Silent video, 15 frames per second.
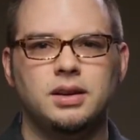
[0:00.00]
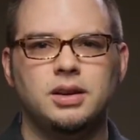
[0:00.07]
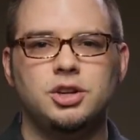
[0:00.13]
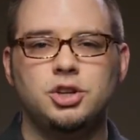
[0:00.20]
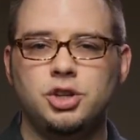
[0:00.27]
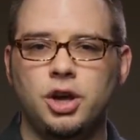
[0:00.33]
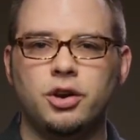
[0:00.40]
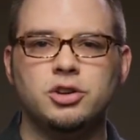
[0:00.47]

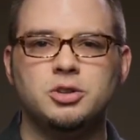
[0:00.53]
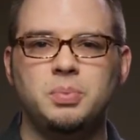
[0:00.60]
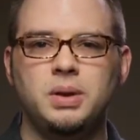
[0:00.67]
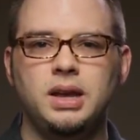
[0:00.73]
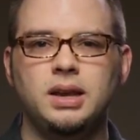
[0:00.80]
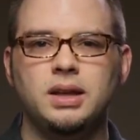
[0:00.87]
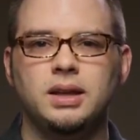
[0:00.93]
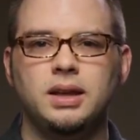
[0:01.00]
Shutter
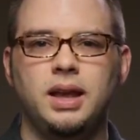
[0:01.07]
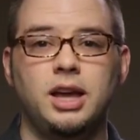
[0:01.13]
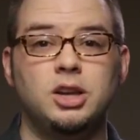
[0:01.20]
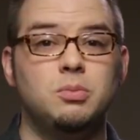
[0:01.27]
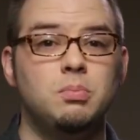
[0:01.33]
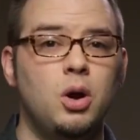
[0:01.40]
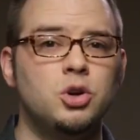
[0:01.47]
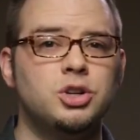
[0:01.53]
speed and
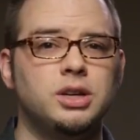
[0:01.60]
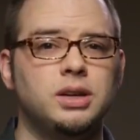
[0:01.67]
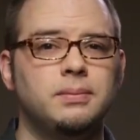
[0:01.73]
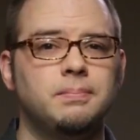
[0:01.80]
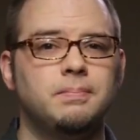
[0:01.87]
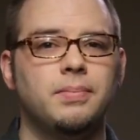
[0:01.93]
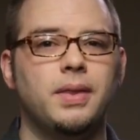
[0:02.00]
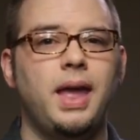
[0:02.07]
motion,
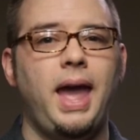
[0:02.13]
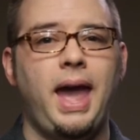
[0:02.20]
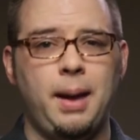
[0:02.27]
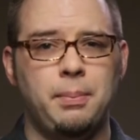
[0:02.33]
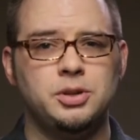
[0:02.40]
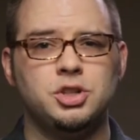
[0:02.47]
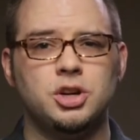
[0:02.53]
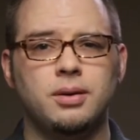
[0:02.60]

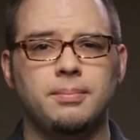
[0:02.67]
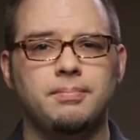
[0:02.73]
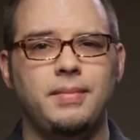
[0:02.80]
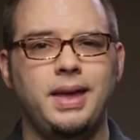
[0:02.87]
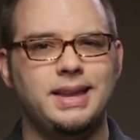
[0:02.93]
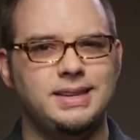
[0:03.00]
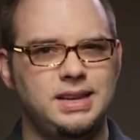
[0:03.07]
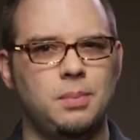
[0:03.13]
aperture
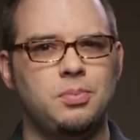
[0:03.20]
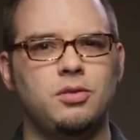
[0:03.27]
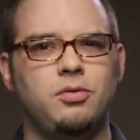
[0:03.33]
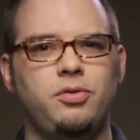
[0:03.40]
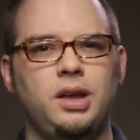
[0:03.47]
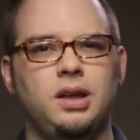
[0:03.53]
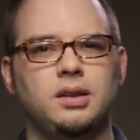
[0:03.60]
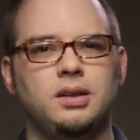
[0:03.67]
and depth of
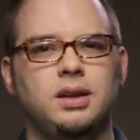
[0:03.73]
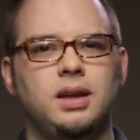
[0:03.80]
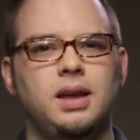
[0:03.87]
field,